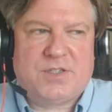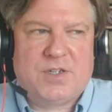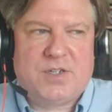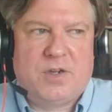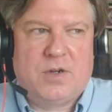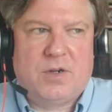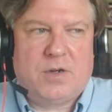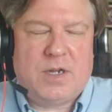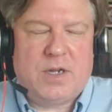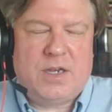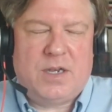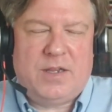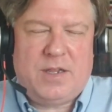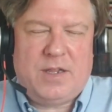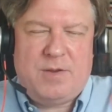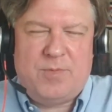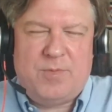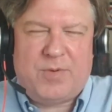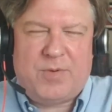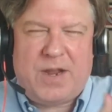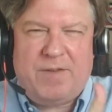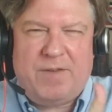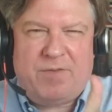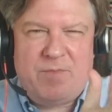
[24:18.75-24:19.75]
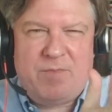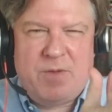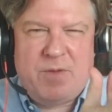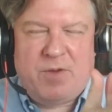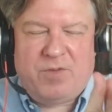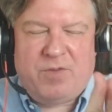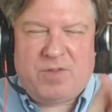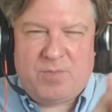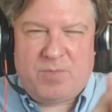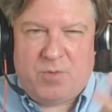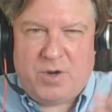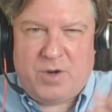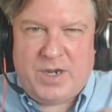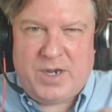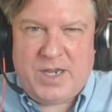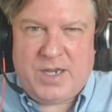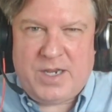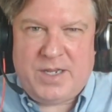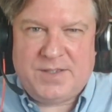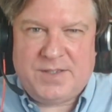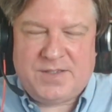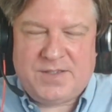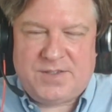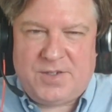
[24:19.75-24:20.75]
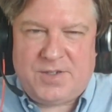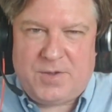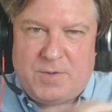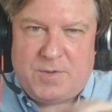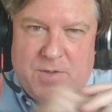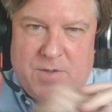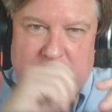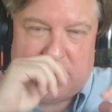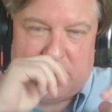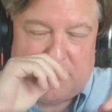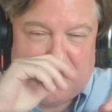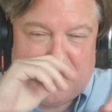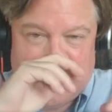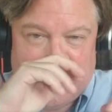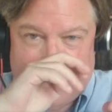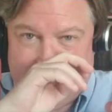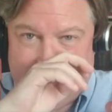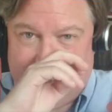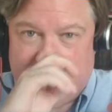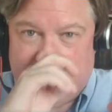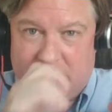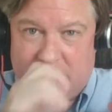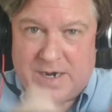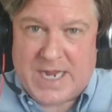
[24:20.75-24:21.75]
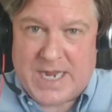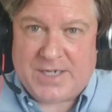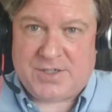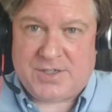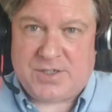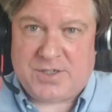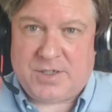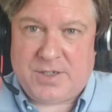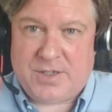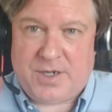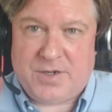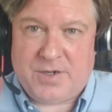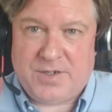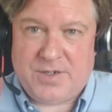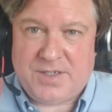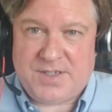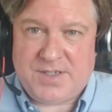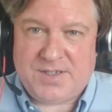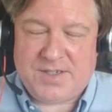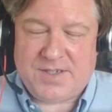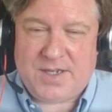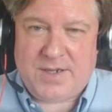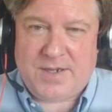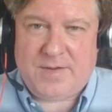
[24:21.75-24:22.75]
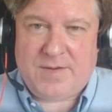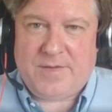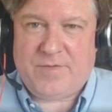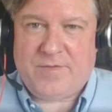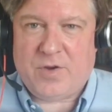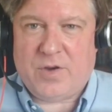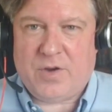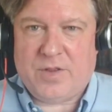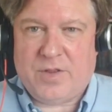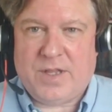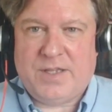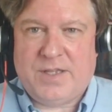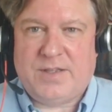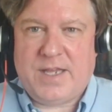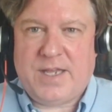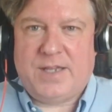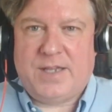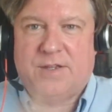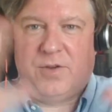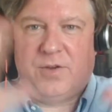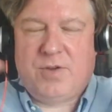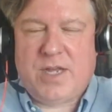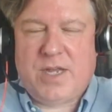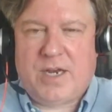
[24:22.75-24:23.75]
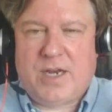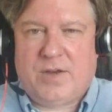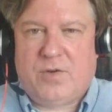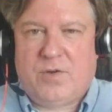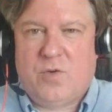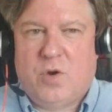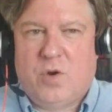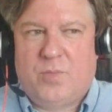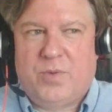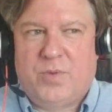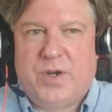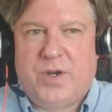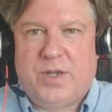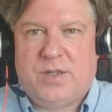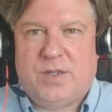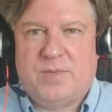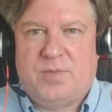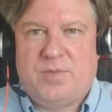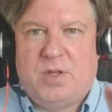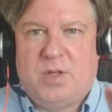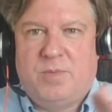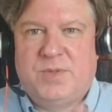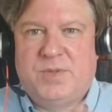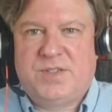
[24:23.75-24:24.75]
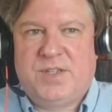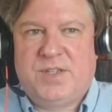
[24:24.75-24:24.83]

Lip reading: So you're probably familiar with the Meridian Institute, the Meridian International here in DC. Like they do kind of corporate diplomacy.